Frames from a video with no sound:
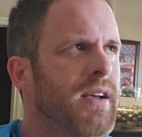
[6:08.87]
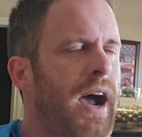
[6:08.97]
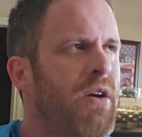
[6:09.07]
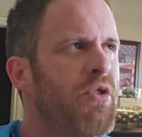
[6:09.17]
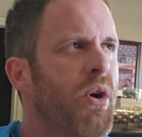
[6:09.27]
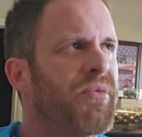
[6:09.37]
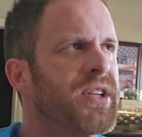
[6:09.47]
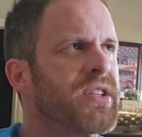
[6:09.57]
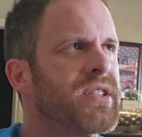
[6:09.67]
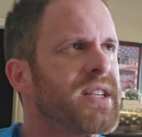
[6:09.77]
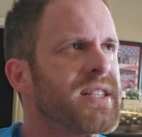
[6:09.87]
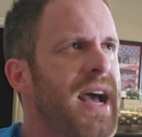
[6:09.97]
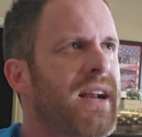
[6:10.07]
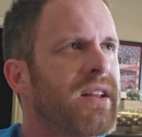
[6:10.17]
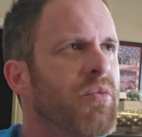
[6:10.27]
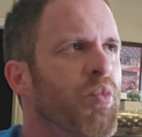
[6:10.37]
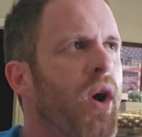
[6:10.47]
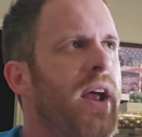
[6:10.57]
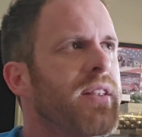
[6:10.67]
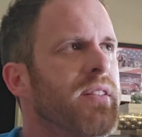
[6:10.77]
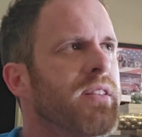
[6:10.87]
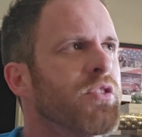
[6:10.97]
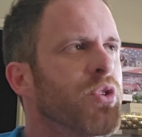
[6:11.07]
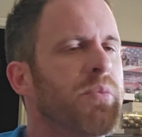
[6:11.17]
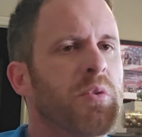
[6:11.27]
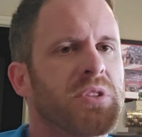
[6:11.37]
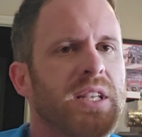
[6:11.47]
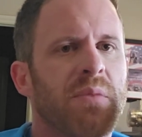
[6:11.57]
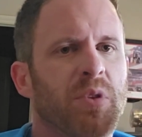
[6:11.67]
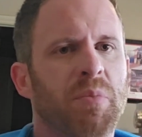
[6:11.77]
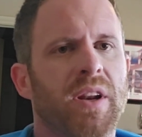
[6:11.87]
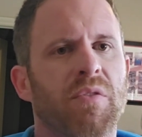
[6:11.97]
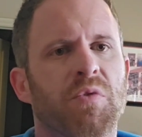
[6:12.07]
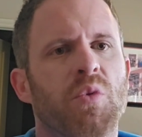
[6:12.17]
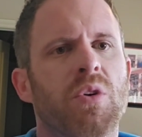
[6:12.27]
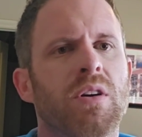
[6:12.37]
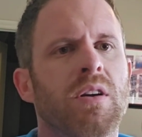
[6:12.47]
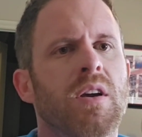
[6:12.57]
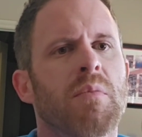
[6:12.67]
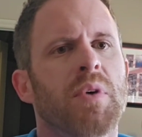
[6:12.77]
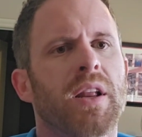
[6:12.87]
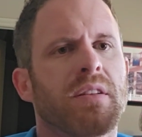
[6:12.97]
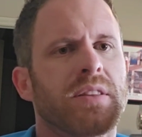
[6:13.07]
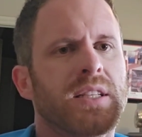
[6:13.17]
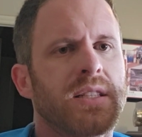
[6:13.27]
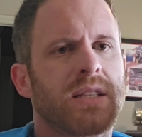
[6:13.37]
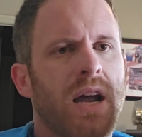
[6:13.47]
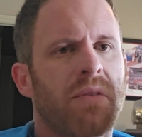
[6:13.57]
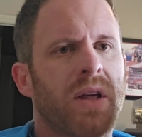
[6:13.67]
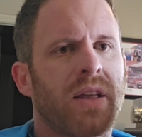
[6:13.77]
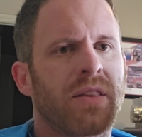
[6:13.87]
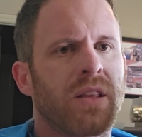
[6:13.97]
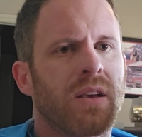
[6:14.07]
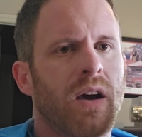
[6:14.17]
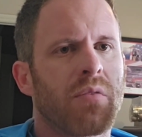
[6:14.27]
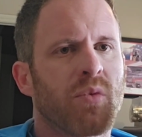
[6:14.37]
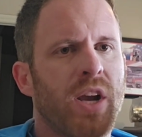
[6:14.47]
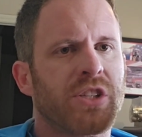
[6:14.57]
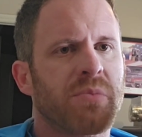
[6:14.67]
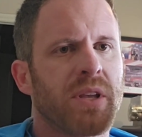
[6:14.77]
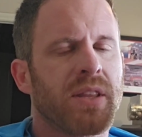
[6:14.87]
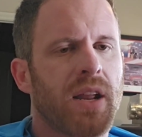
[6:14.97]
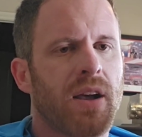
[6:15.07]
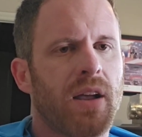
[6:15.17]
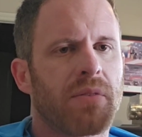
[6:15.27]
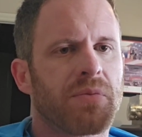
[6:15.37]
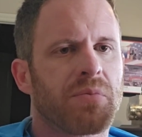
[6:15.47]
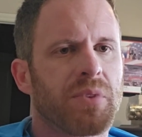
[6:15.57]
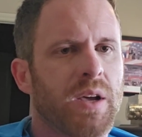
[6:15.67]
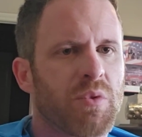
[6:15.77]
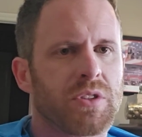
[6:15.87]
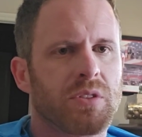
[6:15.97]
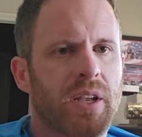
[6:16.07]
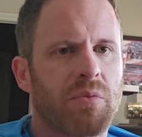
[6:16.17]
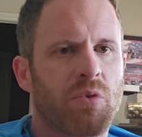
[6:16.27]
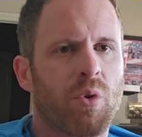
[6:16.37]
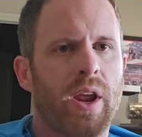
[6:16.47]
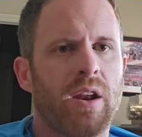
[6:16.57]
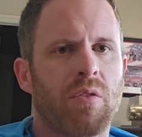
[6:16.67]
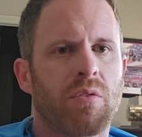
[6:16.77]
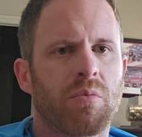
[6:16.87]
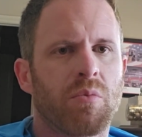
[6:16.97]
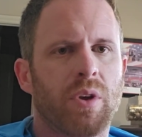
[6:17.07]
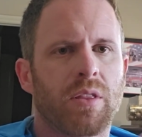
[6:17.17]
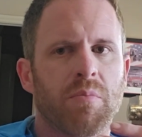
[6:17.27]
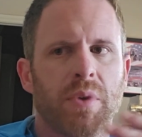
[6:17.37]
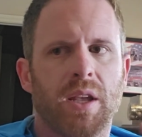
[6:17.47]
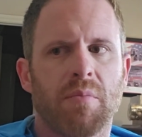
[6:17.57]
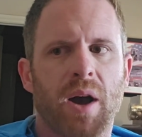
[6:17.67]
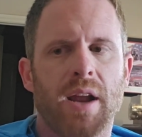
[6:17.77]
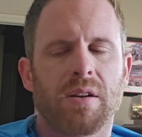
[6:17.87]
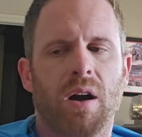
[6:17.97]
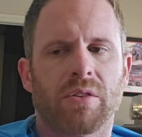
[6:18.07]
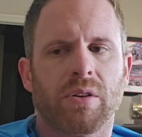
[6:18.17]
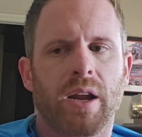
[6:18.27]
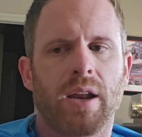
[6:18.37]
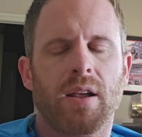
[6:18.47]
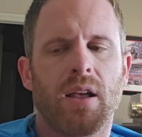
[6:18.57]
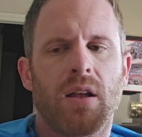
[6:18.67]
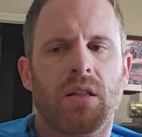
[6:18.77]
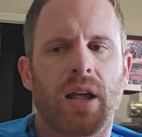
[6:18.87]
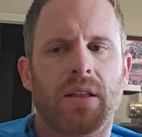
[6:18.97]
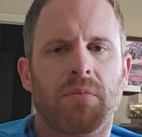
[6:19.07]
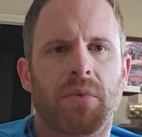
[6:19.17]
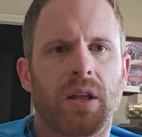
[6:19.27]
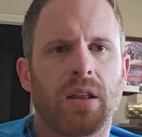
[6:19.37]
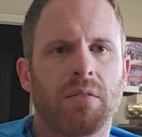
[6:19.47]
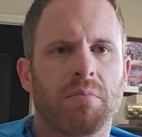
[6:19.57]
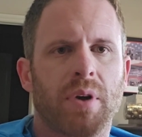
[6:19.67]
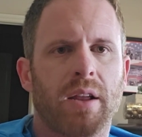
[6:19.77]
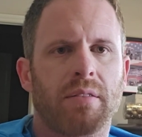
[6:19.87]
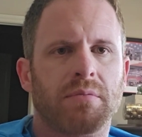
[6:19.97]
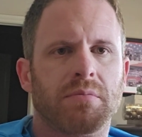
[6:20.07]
I don't know if this is exactly what the treatment was implemented for, but this is kind of like the regimen that was like created with me and my doctor and like in my